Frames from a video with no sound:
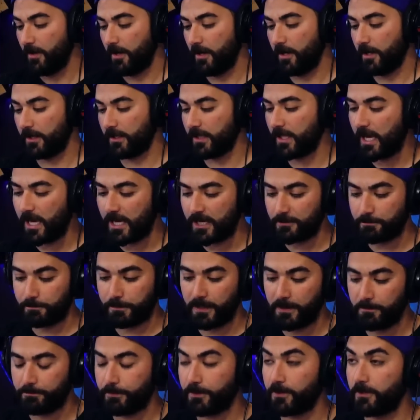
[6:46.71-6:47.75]
A lot of
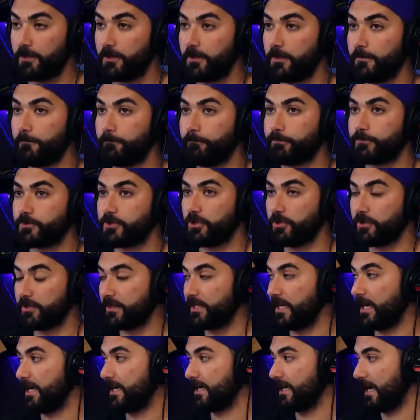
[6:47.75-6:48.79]
people took
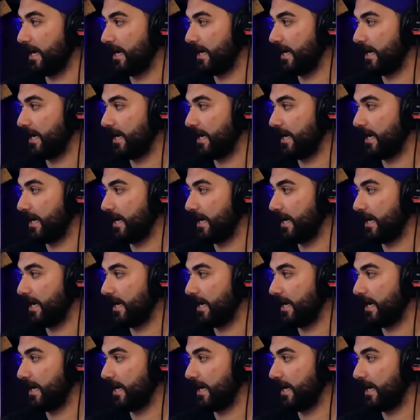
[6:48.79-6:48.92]
that